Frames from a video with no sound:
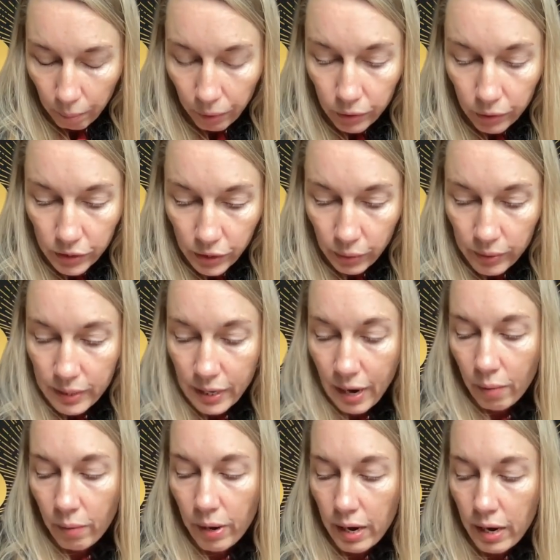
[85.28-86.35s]
Pluto is
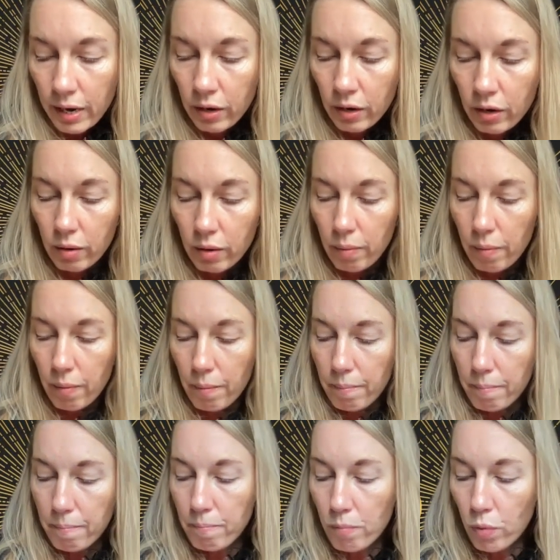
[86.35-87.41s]
now in
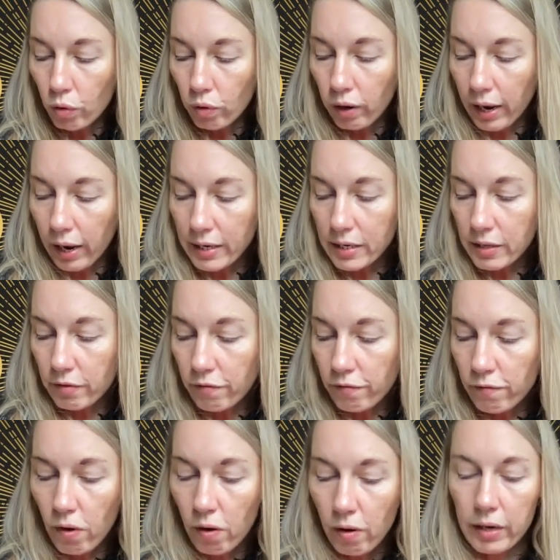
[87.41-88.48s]
more or less the
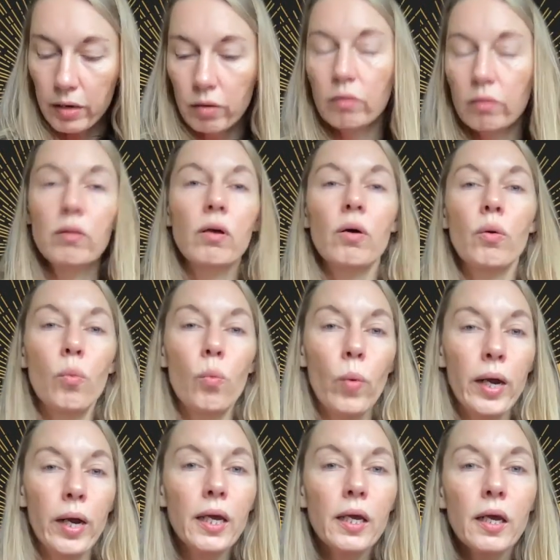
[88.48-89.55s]
final
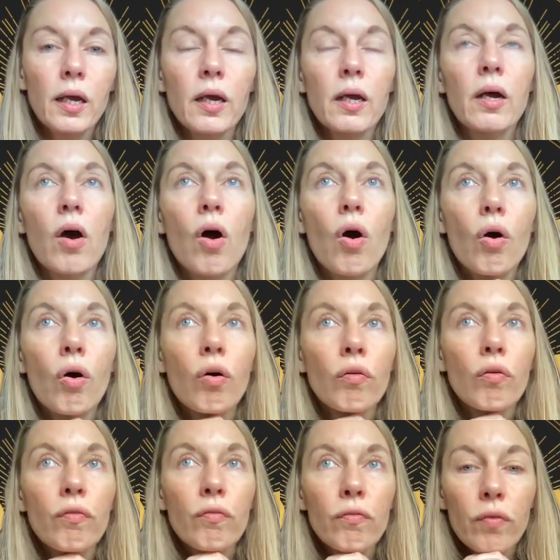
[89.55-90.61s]
week
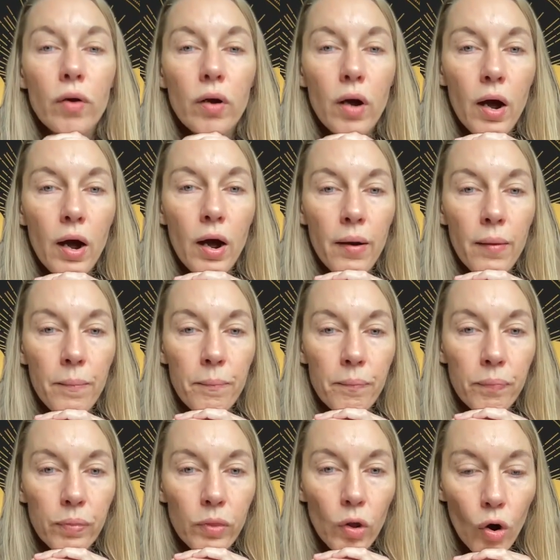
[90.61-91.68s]
of
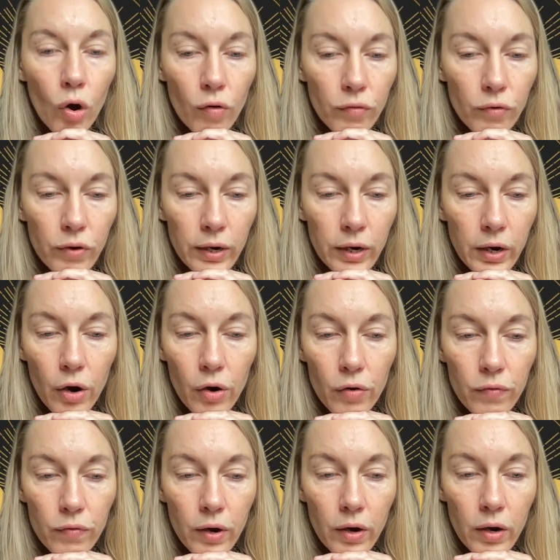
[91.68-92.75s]
hovering
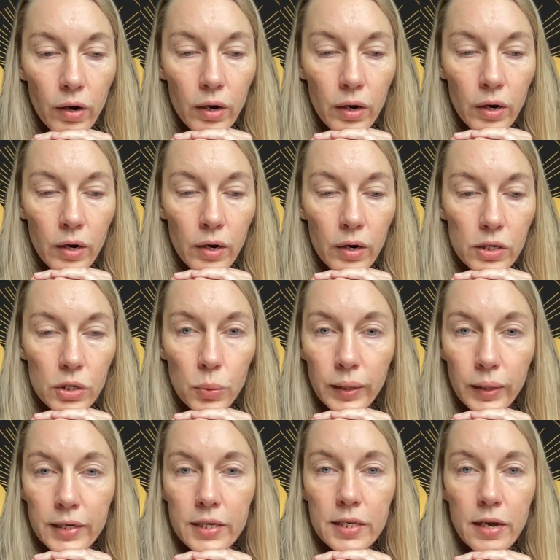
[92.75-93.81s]
over
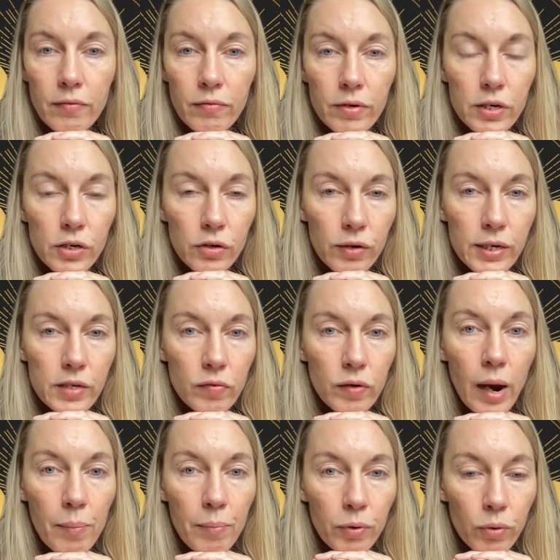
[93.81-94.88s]
27 degrees of
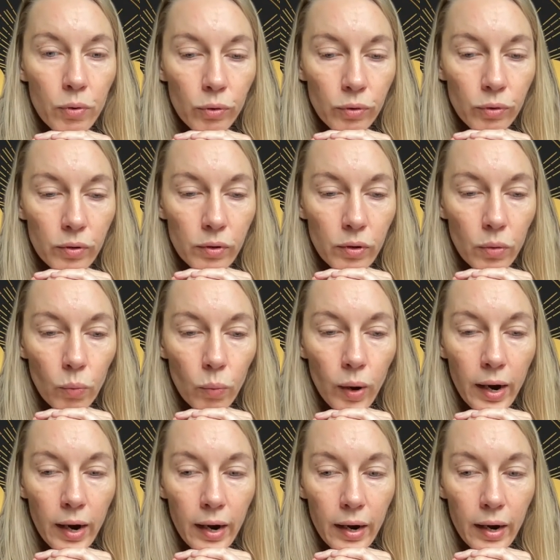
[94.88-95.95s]
Capricorn,
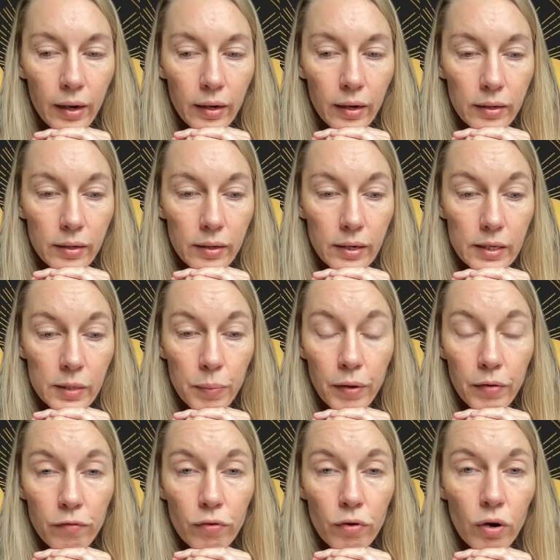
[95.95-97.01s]
where it's
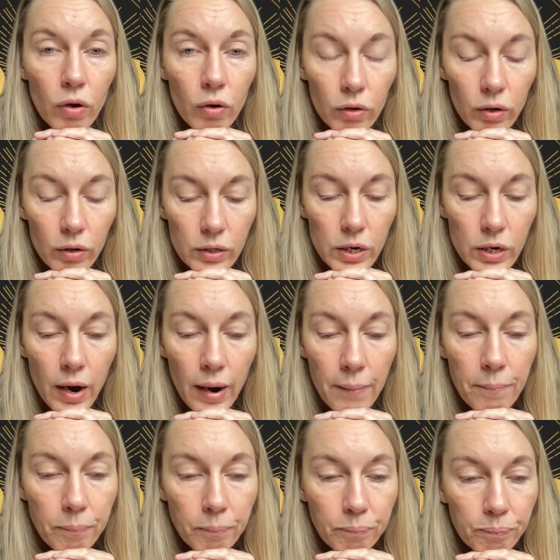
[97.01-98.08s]
been for a long, long
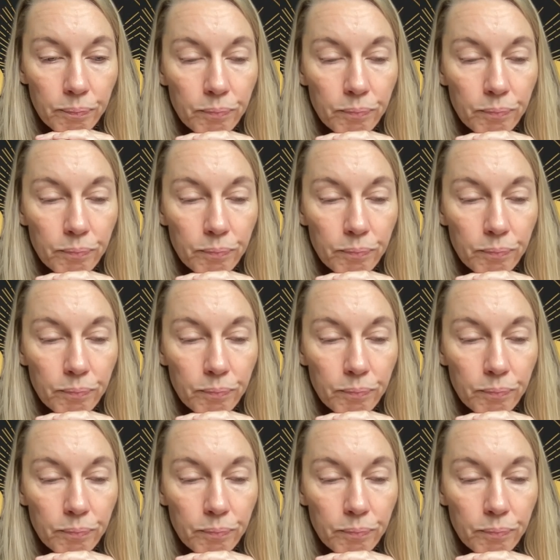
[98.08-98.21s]
time.